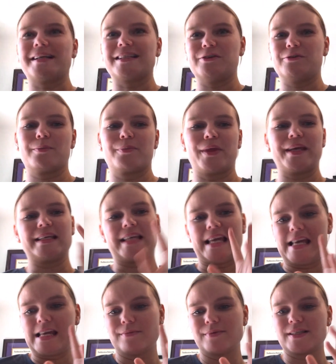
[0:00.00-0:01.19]
that you can play
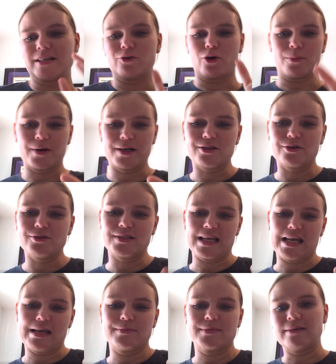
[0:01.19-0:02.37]
games and incorporate those
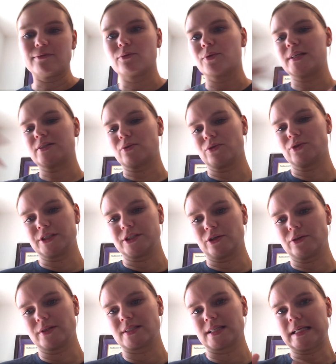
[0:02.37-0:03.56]
games, even with these older
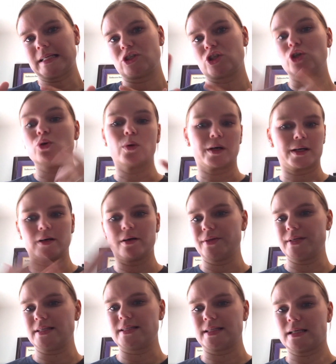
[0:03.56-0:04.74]
adults, like to work on all
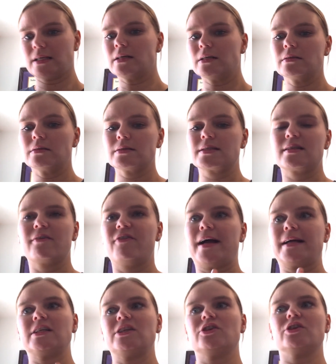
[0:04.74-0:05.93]
these skills, the fact
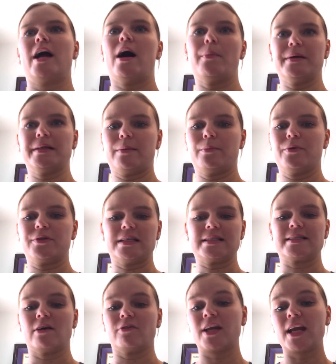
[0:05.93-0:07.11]
that you're helping them with these
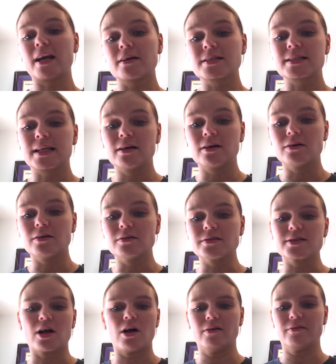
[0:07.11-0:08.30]
self-care skills,
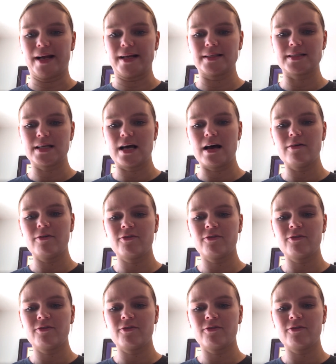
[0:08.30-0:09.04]
all that stuff.